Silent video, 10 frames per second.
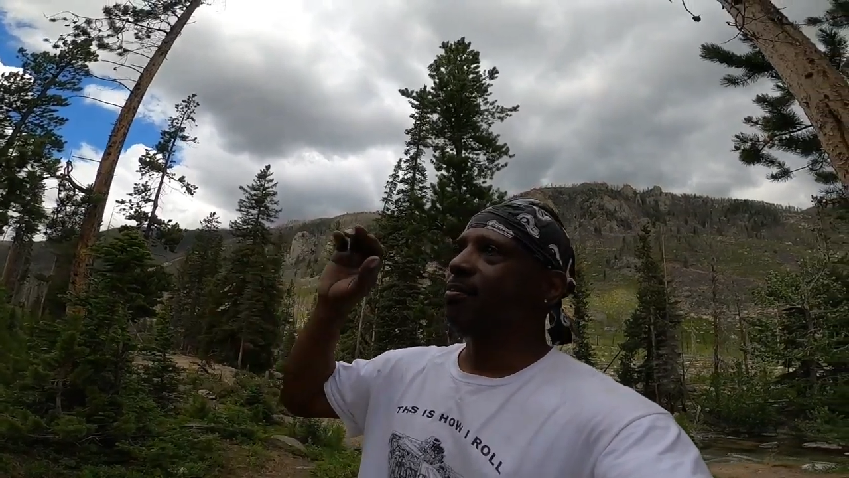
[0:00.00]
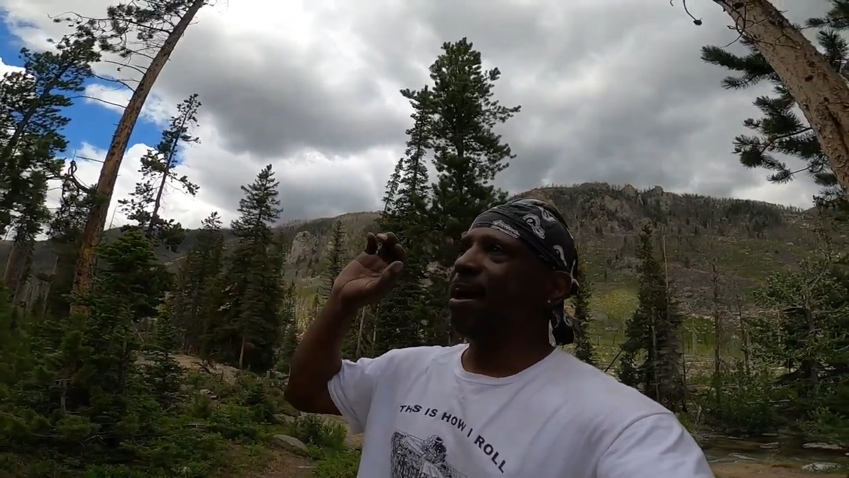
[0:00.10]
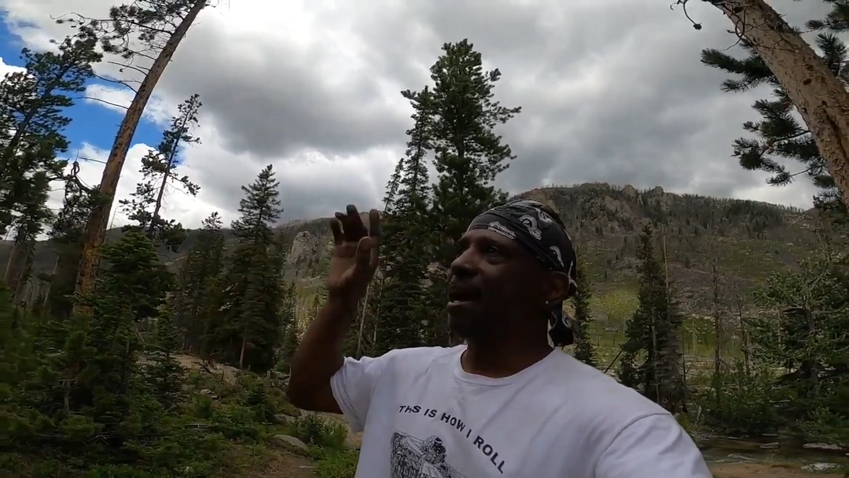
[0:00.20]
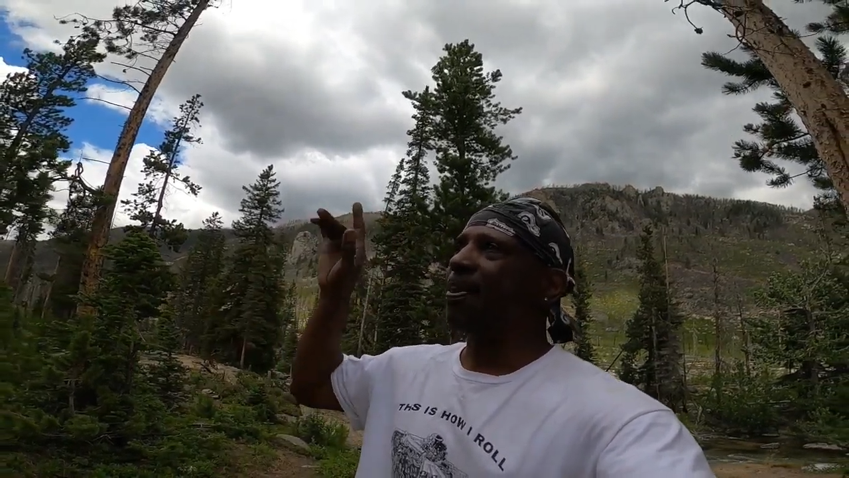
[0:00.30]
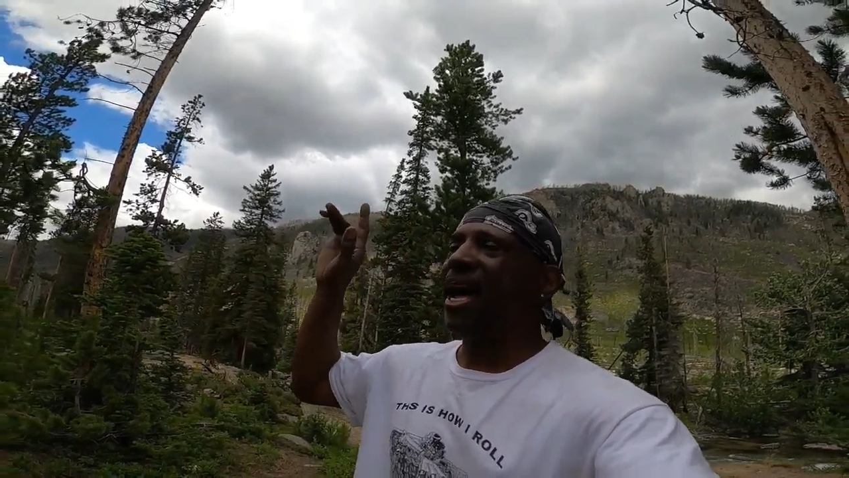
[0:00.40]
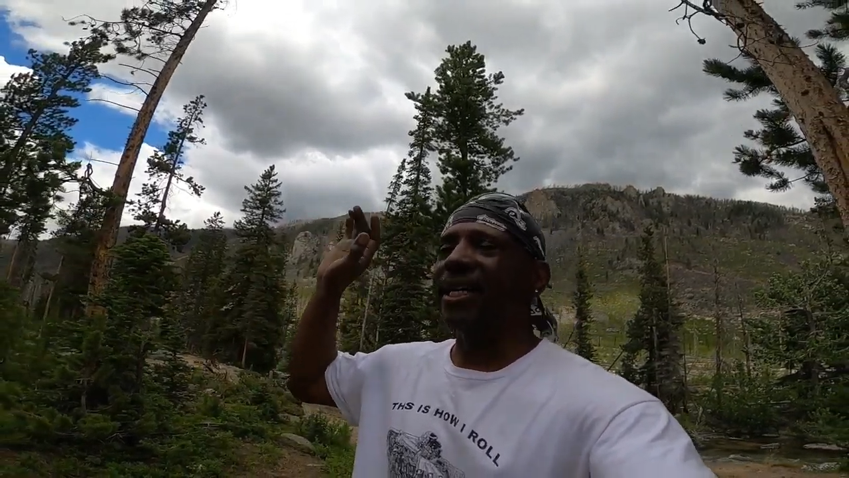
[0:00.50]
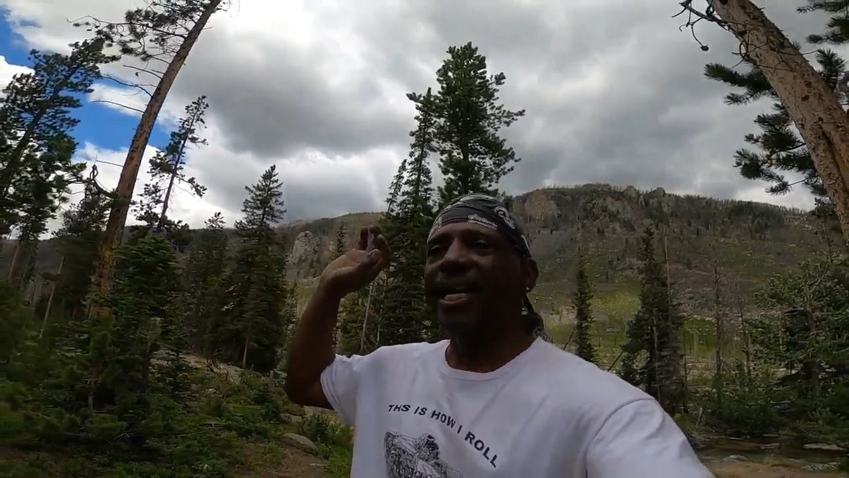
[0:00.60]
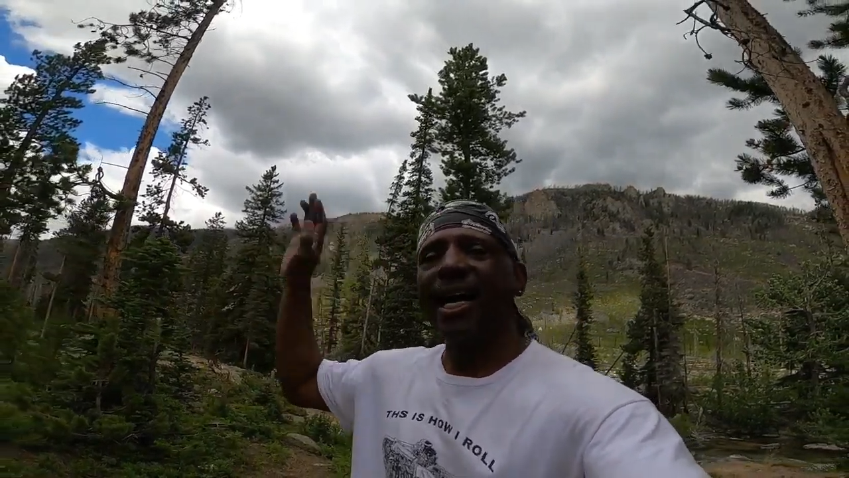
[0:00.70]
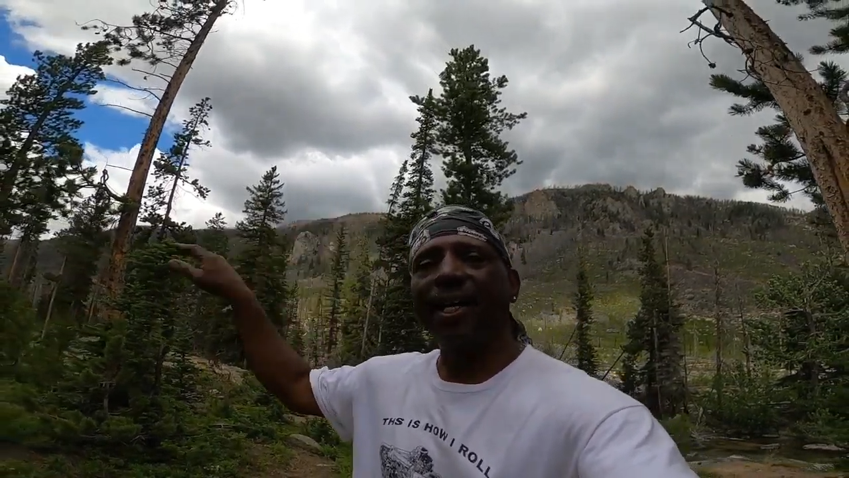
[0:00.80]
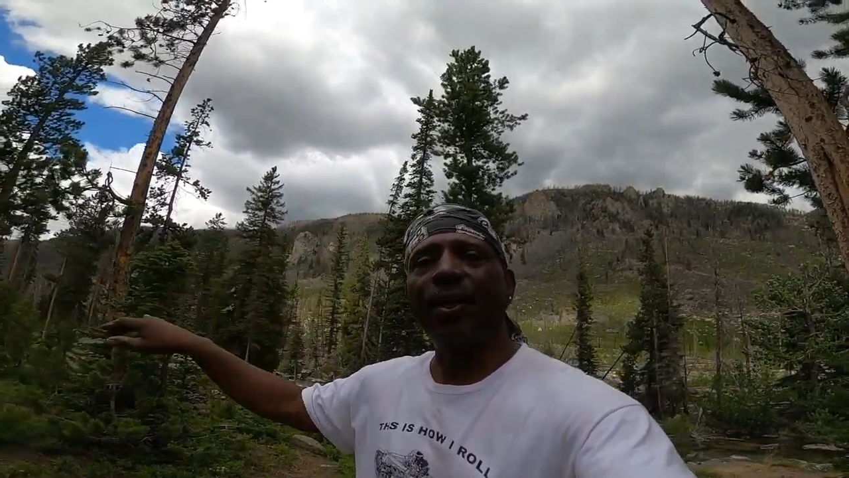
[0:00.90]

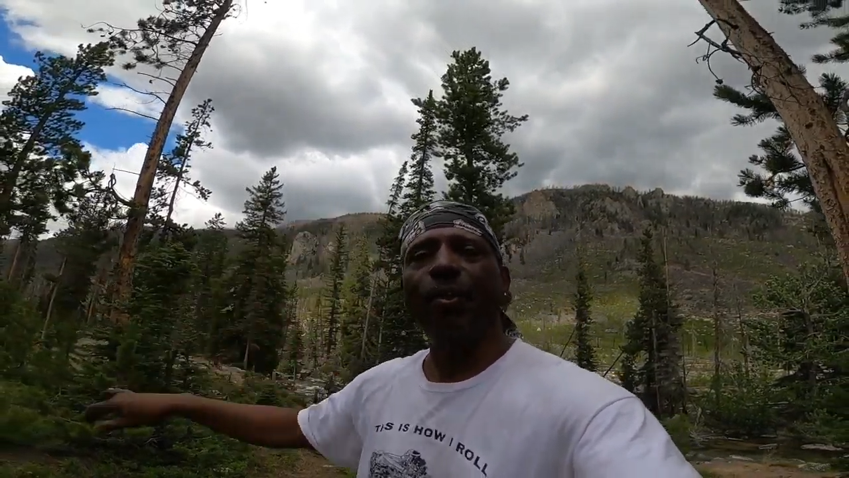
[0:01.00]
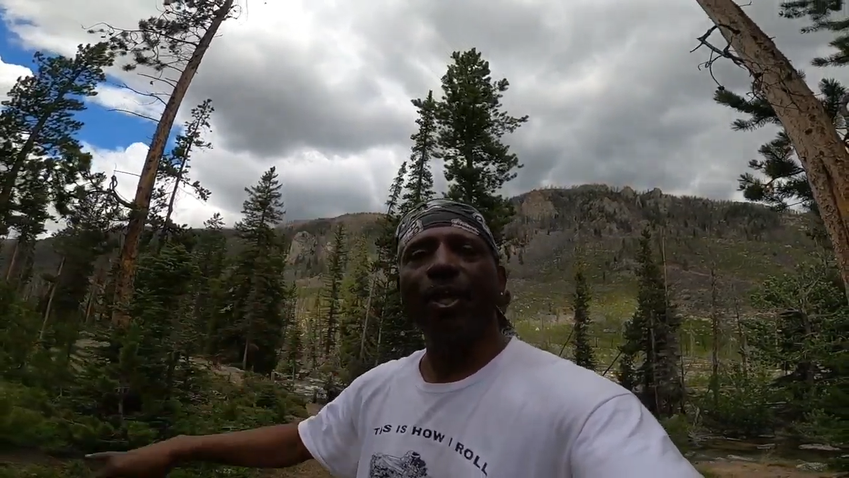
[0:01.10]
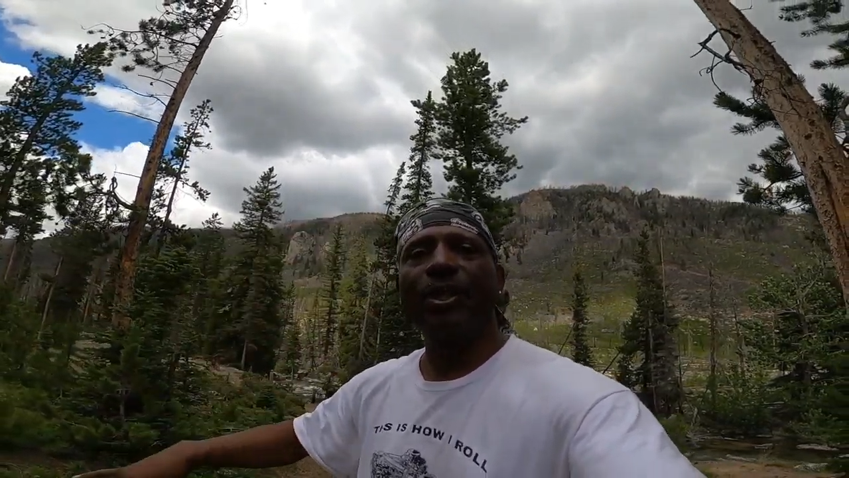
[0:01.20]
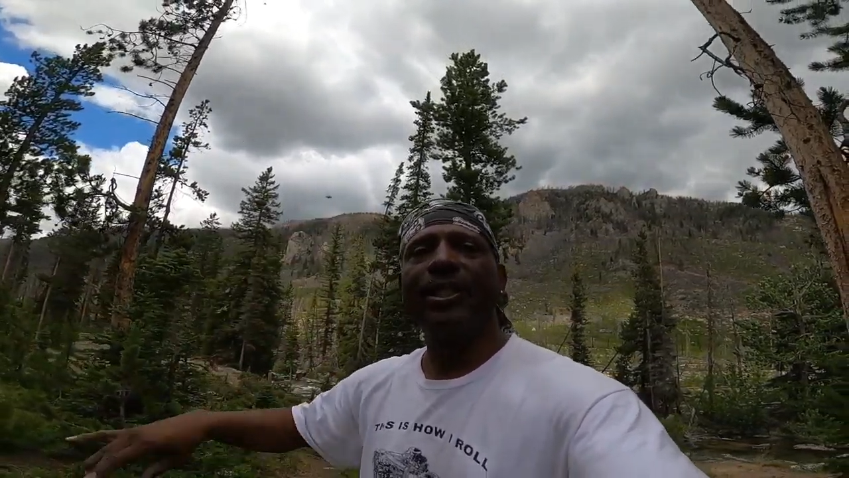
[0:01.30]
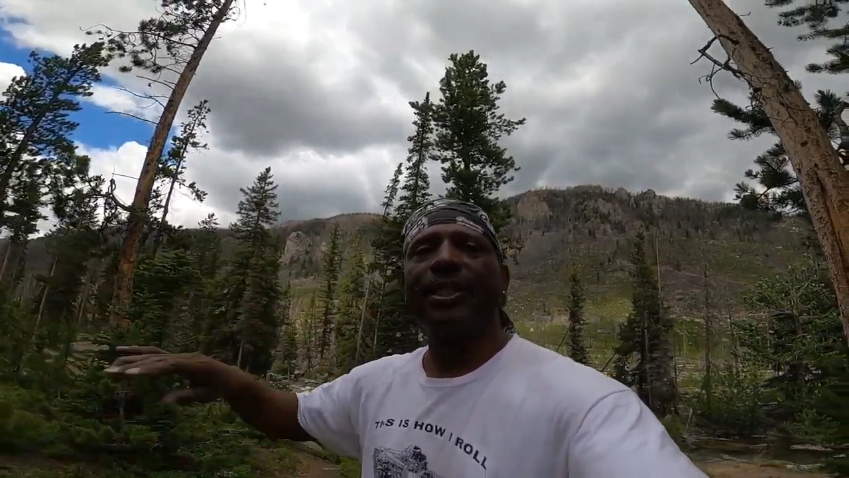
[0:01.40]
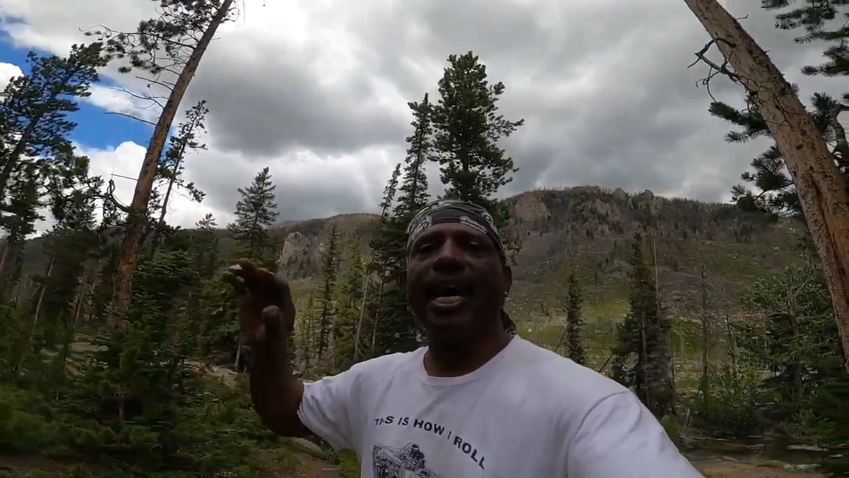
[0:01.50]
backpackers, hiking in the wilderness,